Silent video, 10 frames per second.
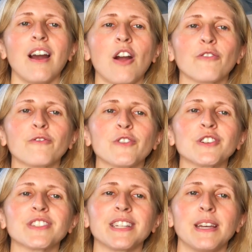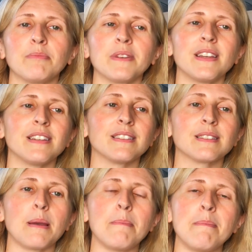Our first tip
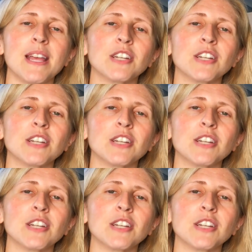is make